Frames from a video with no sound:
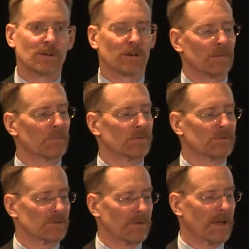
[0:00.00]
you've got
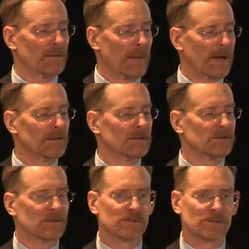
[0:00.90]
inputs around
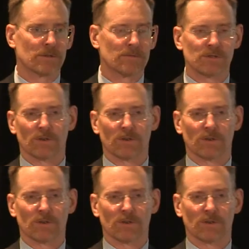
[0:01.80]
maintenance and service,